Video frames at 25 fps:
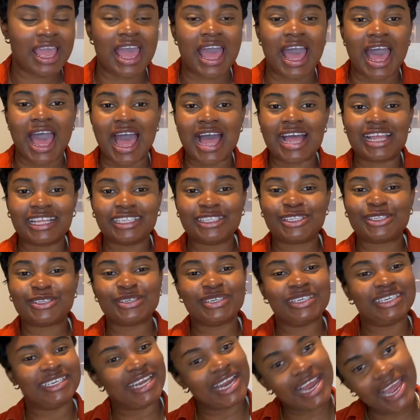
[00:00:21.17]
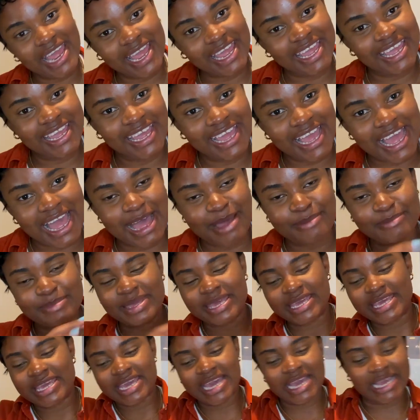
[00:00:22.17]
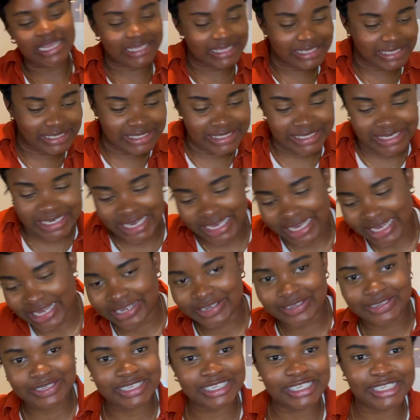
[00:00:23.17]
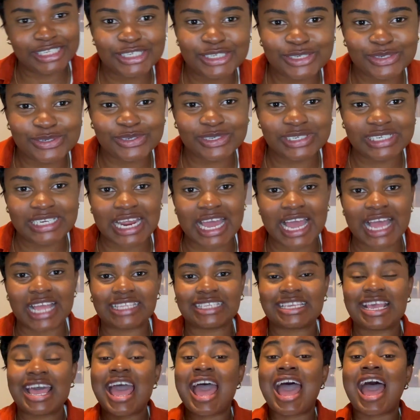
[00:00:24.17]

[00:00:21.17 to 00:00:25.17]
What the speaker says: And today I'm here to tell you that